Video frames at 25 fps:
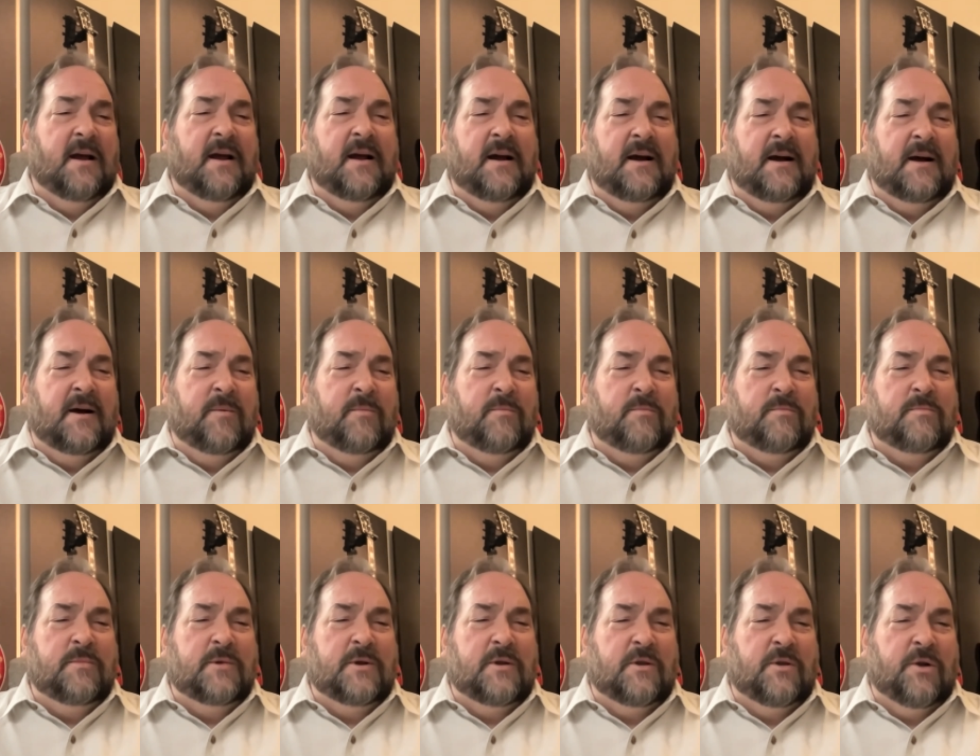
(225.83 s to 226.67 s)

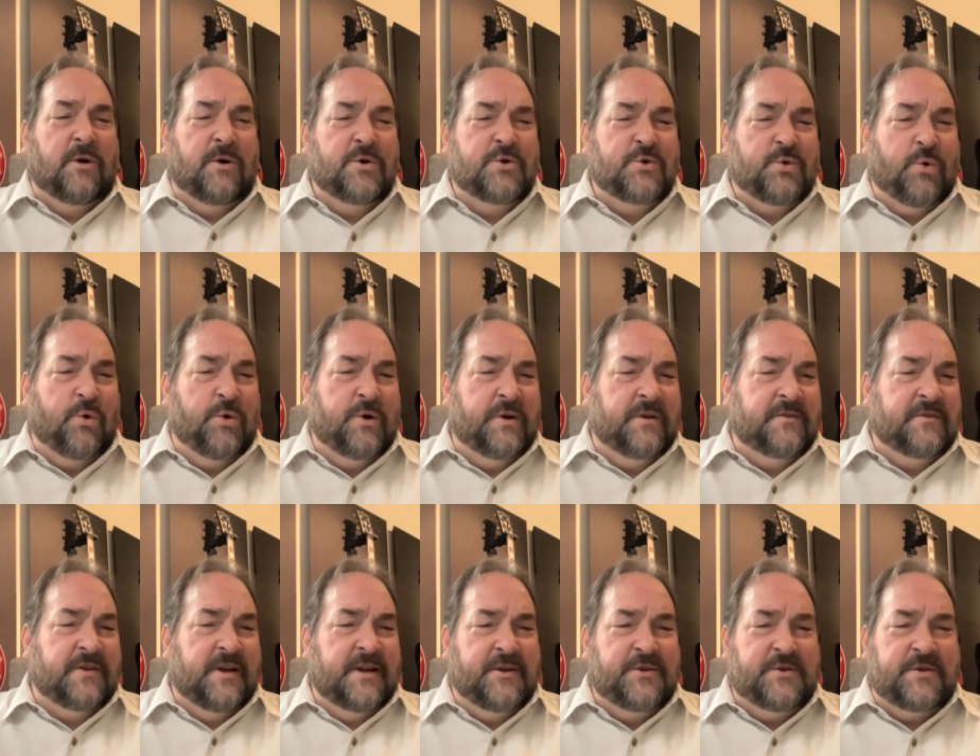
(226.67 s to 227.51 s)
Um, larger
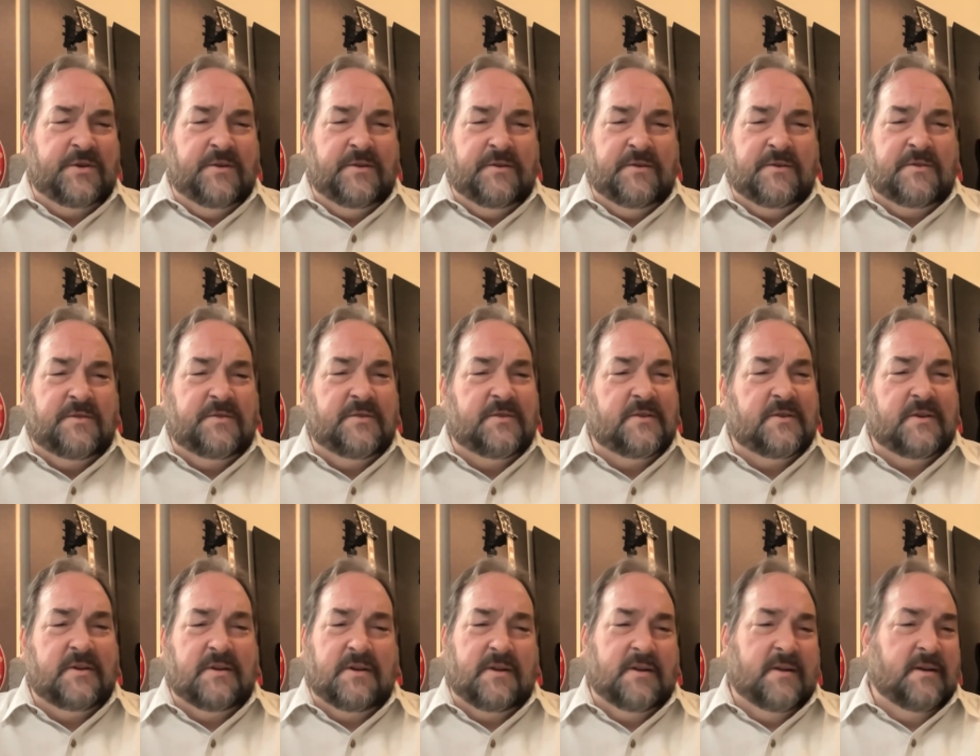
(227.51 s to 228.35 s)

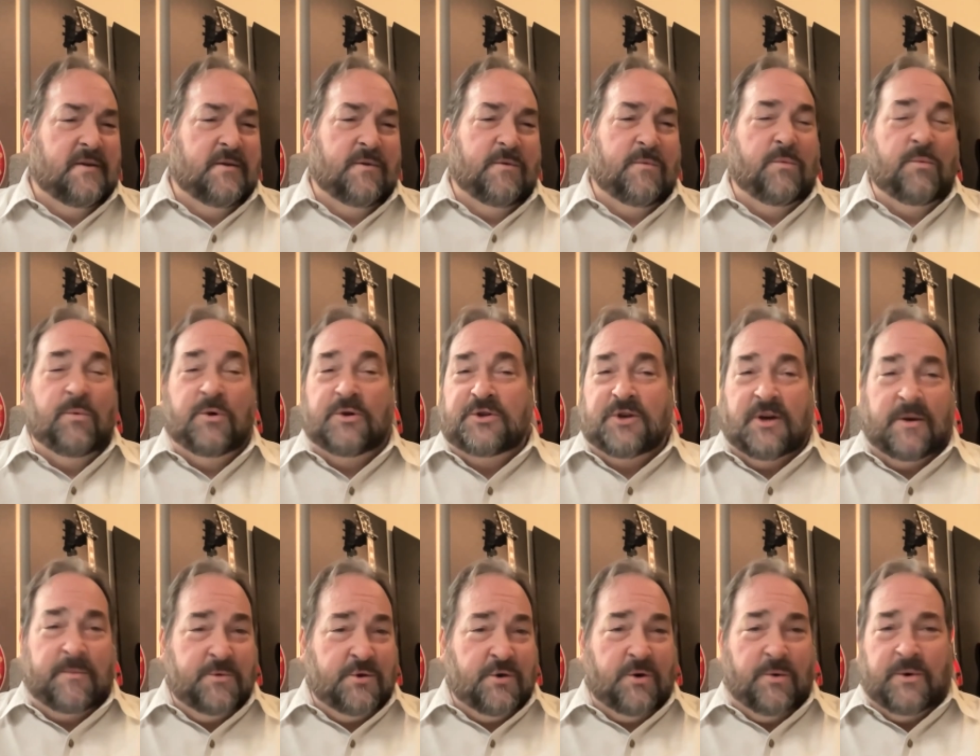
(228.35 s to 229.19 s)
organizations, which
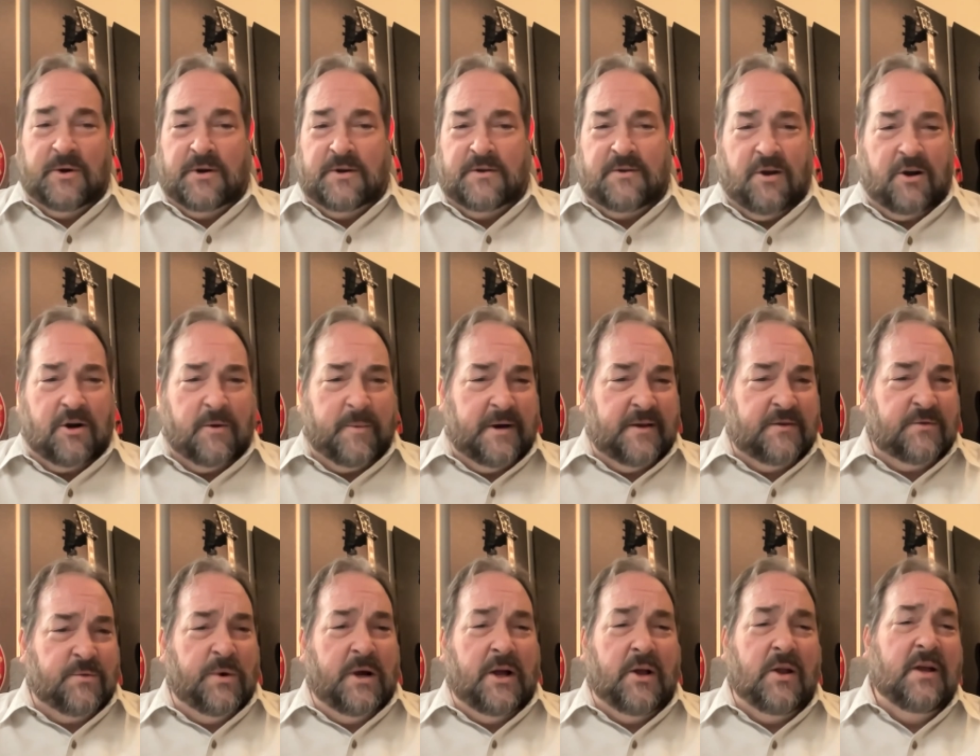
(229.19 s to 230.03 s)
I'm sure we're going to talk about
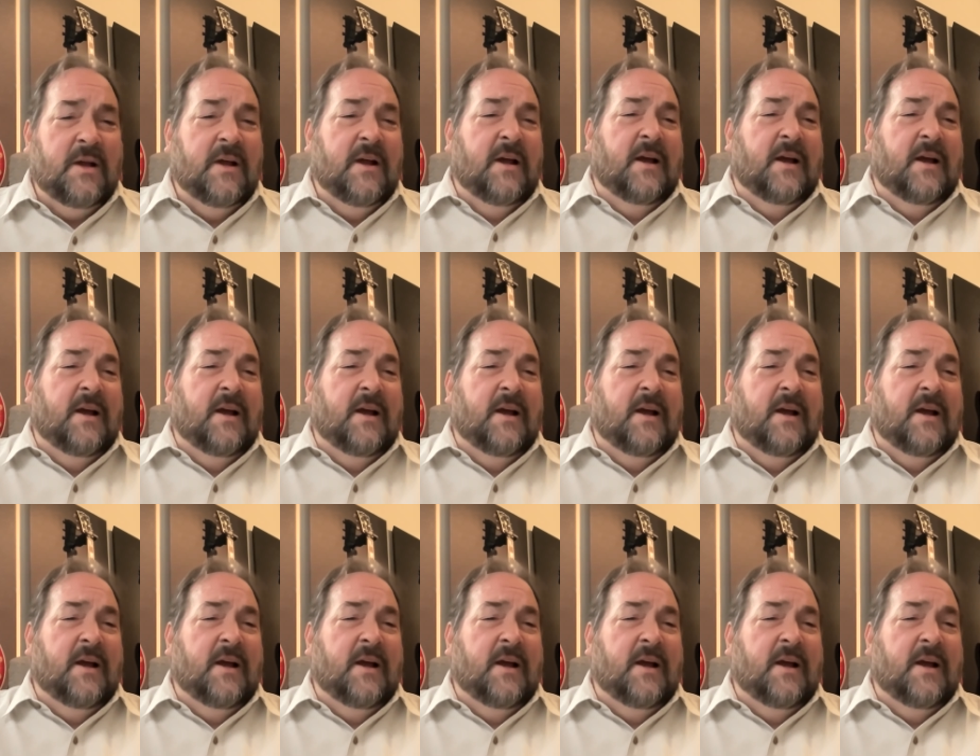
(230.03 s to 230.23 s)
as well,